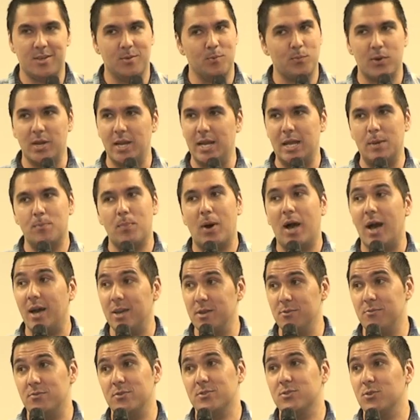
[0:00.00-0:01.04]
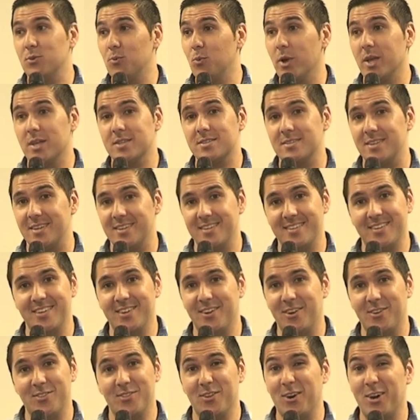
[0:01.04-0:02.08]
completely party for 2 weeks and,
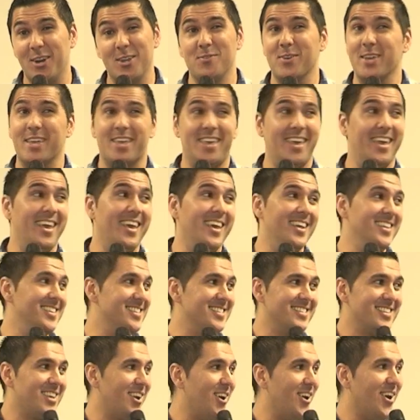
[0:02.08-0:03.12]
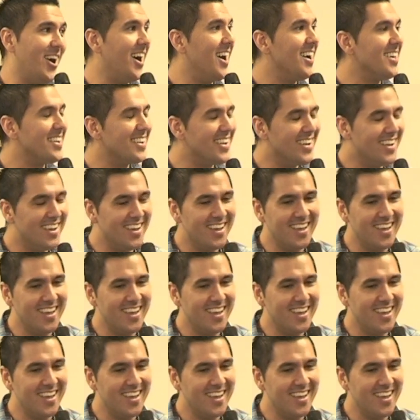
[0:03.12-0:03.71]
not even care and just go hard.